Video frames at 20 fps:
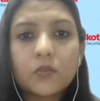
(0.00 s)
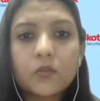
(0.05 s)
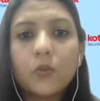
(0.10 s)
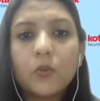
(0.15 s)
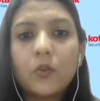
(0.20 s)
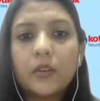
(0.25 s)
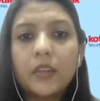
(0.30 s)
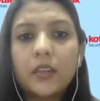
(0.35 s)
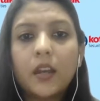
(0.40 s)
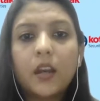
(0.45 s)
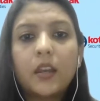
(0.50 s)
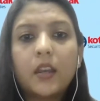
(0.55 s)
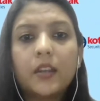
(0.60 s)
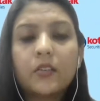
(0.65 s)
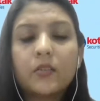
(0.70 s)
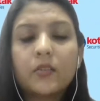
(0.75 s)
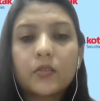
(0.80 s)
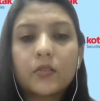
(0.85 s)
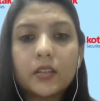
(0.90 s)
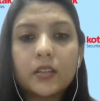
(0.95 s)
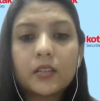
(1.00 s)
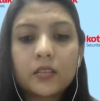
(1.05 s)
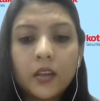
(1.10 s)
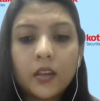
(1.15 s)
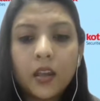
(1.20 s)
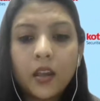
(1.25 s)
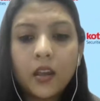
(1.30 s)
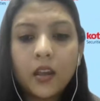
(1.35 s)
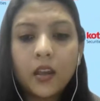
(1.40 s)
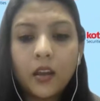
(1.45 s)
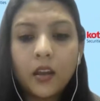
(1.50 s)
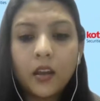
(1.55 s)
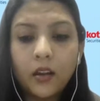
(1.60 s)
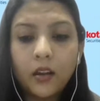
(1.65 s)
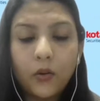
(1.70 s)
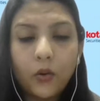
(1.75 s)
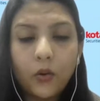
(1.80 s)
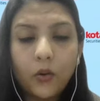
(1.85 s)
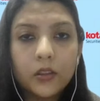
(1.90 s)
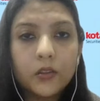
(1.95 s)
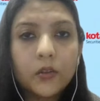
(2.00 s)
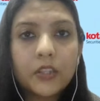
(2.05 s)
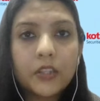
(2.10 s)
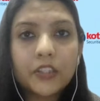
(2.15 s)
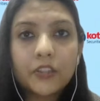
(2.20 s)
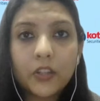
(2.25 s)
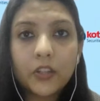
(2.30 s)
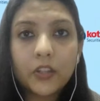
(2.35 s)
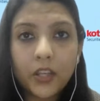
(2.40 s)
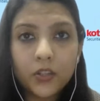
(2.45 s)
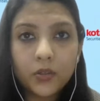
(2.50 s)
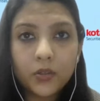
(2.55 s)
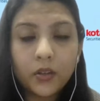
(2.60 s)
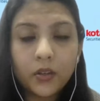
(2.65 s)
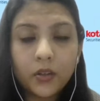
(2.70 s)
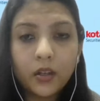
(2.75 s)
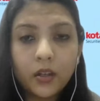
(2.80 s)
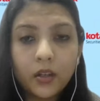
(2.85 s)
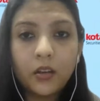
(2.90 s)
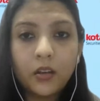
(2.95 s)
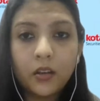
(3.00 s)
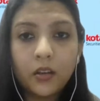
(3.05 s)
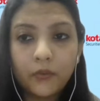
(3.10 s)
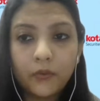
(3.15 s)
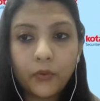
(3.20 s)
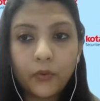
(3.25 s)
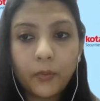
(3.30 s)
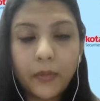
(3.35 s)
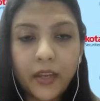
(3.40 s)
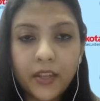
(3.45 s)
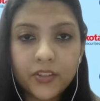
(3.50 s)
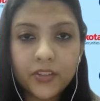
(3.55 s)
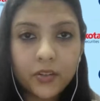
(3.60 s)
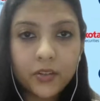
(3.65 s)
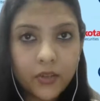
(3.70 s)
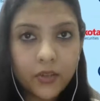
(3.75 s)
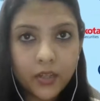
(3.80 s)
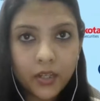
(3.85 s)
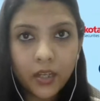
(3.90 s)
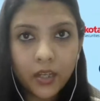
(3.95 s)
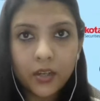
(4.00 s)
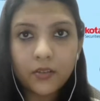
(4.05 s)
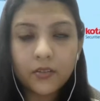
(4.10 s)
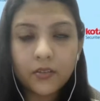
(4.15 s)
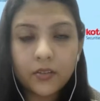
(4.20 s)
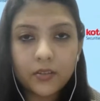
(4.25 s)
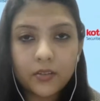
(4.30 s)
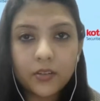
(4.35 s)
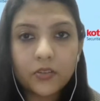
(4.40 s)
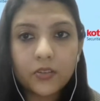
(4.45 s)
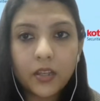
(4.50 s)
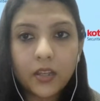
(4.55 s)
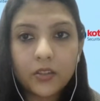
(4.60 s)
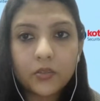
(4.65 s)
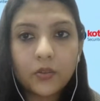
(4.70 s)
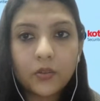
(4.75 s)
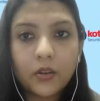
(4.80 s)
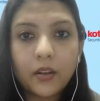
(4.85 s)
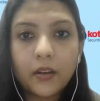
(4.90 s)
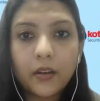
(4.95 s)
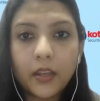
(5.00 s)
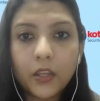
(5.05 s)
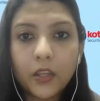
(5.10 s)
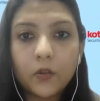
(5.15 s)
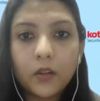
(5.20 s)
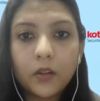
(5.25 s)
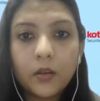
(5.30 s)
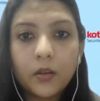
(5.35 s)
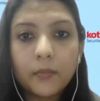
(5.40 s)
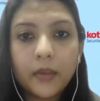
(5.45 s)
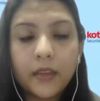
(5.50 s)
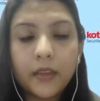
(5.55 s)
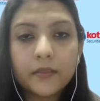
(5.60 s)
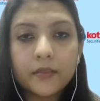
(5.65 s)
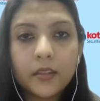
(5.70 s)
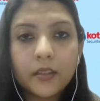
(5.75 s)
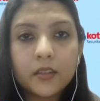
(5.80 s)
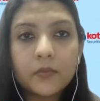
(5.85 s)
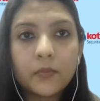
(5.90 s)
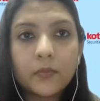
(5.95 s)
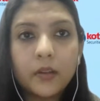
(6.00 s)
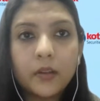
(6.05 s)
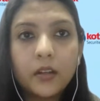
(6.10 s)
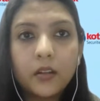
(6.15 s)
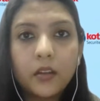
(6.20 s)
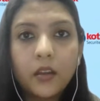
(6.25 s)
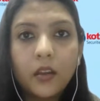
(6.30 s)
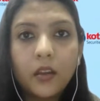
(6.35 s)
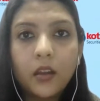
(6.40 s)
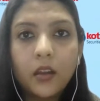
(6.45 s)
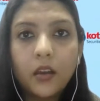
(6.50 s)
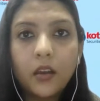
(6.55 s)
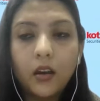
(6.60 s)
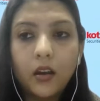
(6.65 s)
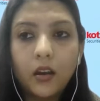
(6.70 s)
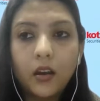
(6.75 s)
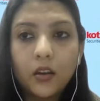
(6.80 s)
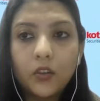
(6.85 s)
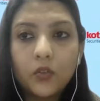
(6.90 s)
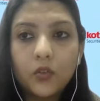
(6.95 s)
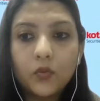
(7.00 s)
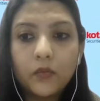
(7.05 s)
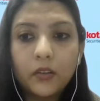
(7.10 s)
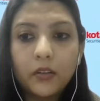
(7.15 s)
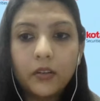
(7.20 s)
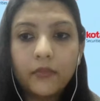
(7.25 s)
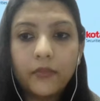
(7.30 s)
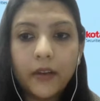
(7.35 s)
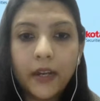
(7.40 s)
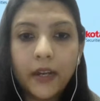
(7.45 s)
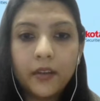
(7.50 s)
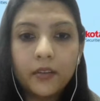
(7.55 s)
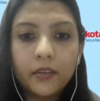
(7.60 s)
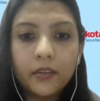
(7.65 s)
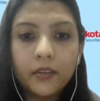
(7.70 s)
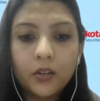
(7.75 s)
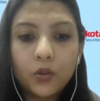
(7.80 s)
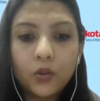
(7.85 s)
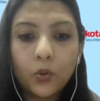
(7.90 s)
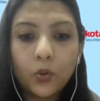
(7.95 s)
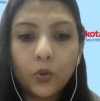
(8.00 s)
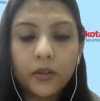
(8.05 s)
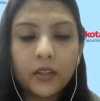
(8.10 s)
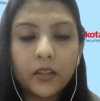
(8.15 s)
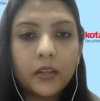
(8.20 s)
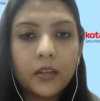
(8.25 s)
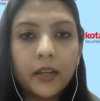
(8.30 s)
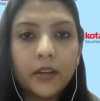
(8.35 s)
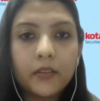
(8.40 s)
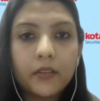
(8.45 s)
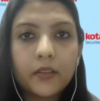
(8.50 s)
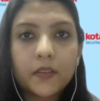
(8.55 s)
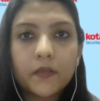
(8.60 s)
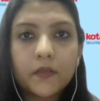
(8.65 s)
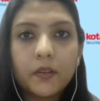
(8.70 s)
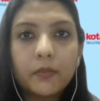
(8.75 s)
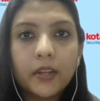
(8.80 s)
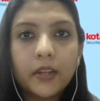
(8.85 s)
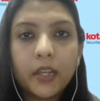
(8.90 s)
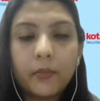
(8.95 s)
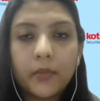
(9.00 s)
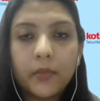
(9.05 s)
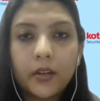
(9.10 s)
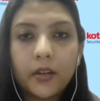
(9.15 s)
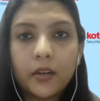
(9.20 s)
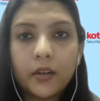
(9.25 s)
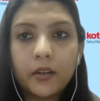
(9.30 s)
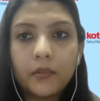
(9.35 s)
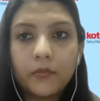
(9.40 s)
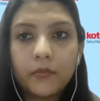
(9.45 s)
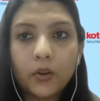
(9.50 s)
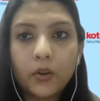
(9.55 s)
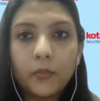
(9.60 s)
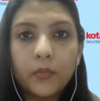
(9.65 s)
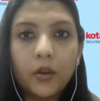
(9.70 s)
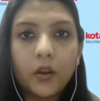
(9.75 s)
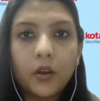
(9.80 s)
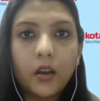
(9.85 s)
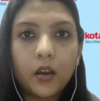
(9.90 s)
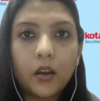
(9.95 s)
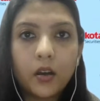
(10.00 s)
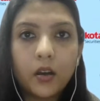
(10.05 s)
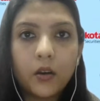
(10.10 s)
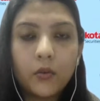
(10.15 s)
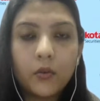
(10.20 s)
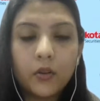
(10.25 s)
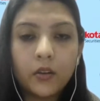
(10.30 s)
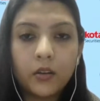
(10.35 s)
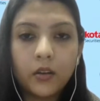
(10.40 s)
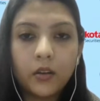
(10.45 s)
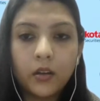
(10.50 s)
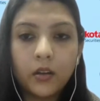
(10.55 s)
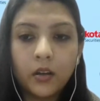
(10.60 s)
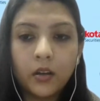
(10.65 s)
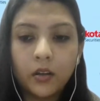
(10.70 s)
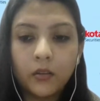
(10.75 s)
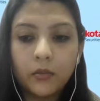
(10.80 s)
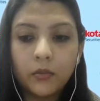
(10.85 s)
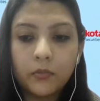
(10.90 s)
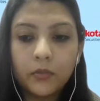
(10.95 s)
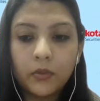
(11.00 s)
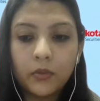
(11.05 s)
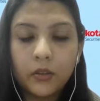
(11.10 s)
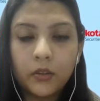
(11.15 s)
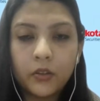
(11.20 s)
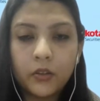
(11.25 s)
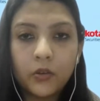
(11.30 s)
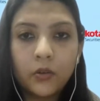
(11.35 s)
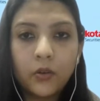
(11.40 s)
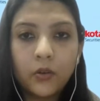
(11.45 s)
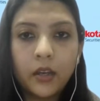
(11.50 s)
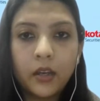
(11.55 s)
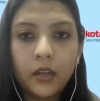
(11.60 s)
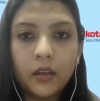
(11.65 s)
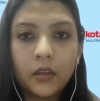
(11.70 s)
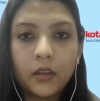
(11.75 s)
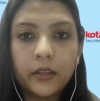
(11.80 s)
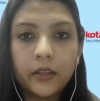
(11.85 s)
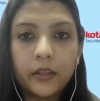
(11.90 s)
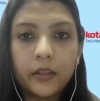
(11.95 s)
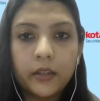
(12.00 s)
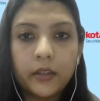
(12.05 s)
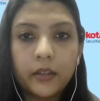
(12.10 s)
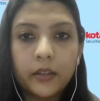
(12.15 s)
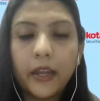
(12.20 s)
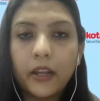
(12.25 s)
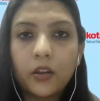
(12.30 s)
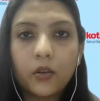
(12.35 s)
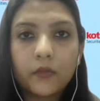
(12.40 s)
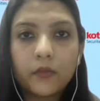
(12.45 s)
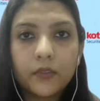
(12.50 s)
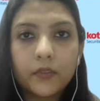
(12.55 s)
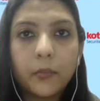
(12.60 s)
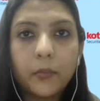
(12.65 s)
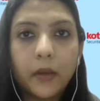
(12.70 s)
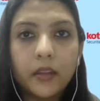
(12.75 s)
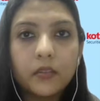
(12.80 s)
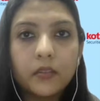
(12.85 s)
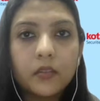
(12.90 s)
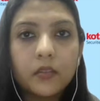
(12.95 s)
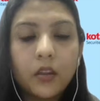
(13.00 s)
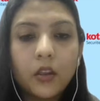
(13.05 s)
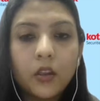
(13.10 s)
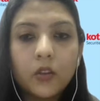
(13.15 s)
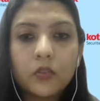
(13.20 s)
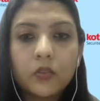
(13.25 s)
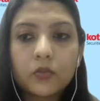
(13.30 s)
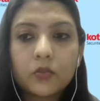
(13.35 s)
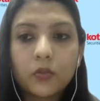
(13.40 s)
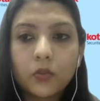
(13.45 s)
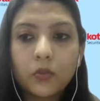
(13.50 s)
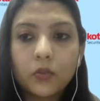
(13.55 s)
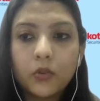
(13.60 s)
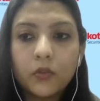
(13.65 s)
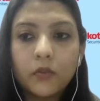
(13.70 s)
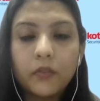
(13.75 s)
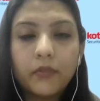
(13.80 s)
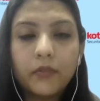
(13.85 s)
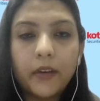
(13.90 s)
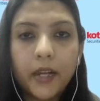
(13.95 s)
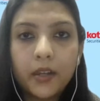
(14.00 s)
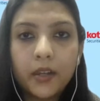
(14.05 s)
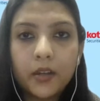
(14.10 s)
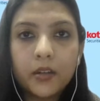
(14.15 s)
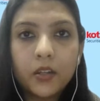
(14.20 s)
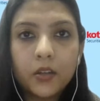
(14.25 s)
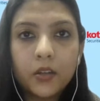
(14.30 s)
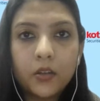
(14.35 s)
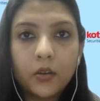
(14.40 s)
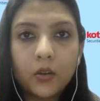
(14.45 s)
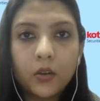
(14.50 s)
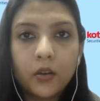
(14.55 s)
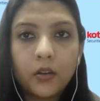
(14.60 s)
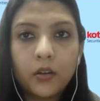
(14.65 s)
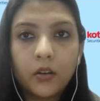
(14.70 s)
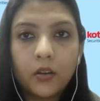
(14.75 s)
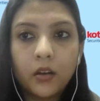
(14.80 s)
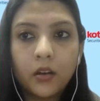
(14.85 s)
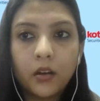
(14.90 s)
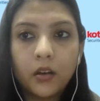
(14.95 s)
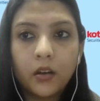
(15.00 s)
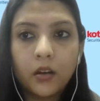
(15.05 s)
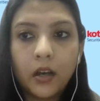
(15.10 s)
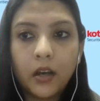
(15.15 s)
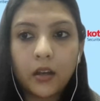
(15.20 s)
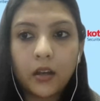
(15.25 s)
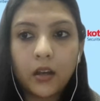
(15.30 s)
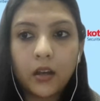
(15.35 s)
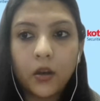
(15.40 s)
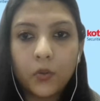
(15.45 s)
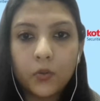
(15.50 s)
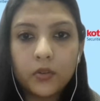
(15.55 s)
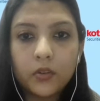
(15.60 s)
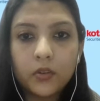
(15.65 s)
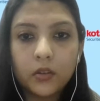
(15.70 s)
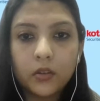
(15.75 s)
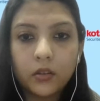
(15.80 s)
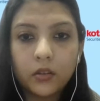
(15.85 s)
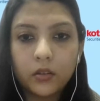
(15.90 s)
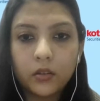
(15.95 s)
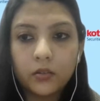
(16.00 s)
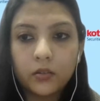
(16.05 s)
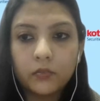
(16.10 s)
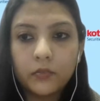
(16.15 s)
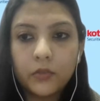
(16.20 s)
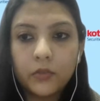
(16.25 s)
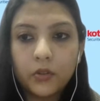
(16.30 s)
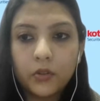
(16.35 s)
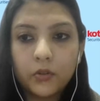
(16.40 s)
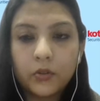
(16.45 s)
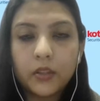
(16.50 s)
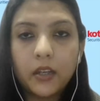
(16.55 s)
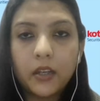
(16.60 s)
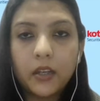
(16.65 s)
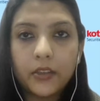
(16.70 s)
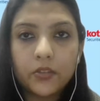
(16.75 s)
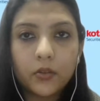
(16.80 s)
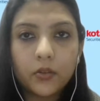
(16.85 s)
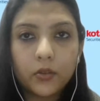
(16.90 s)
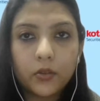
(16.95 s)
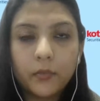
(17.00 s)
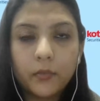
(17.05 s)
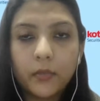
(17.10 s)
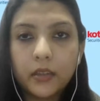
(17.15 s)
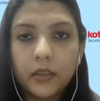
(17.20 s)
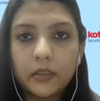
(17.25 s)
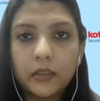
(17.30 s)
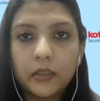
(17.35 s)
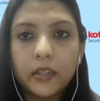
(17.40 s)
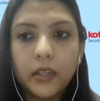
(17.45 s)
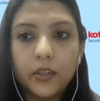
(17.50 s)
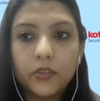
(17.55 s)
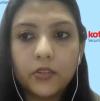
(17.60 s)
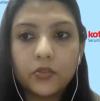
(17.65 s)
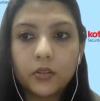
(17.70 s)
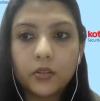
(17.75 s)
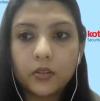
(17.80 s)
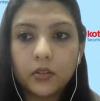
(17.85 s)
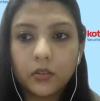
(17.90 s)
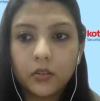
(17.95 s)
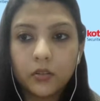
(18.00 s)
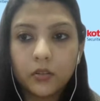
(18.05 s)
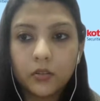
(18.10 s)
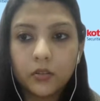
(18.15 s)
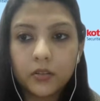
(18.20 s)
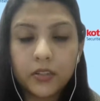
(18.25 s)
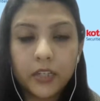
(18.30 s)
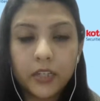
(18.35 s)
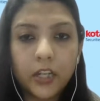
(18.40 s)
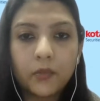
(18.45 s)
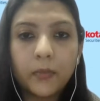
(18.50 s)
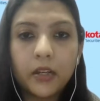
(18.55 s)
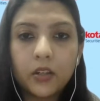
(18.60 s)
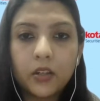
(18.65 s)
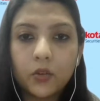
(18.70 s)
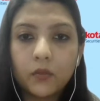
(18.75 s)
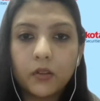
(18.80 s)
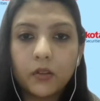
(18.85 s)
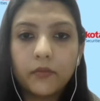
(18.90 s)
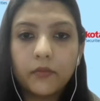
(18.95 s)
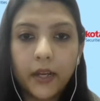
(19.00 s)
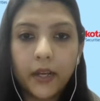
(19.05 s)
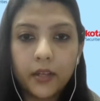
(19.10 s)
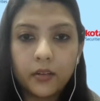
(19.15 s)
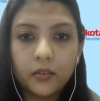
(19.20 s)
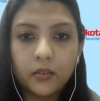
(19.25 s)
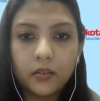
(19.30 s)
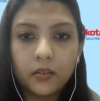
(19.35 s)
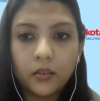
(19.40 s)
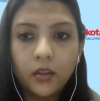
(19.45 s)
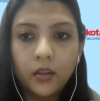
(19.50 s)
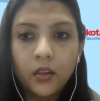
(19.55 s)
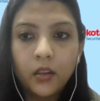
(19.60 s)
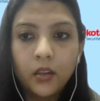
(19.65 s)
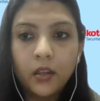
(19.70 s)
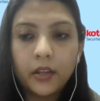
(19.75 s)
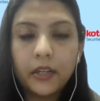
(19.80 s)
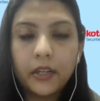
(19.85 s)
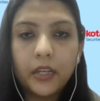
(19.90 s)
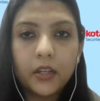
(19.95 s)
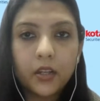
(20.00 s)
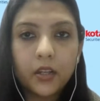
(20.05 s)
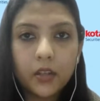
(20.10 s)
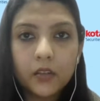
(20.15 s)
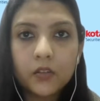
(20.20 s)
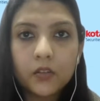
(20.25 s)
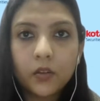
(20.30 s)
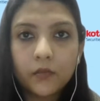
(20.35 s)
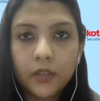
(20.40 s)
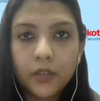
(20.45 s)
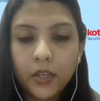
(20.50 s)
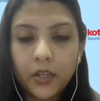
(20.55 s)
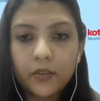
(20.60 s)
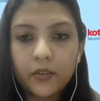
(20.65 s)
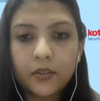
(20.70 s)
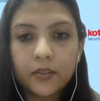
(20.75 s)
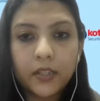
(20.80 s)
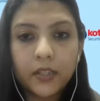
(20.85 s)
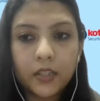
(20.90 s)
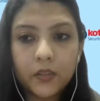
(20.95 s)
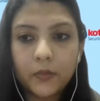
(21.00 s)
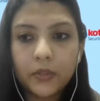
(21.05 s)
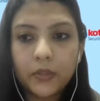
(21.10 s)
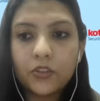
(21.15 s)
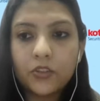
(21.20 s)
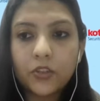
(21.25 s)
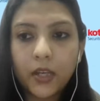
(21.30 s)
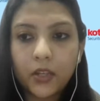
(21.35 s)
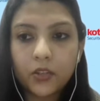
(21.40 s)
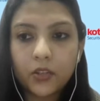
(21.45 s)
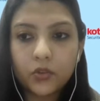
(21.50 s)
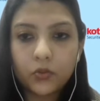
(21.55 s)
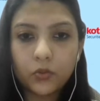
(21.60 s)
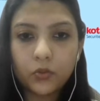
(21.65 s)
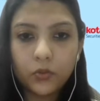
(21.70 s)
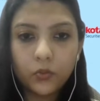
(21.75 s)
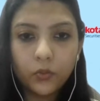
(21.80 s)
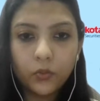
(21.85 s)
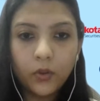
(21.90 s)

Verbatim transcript: So yeah, interest, uh, although is charged on a, uh, for margin trading, interest is charged on a regular basis, but uh, you will find the total interest will be debited from your account, uh, uh, you know, in the end of the month. So you will find it in your account, you know, the ledger on the monthly ledger statement, you will find the details of the interest that is being charged to you.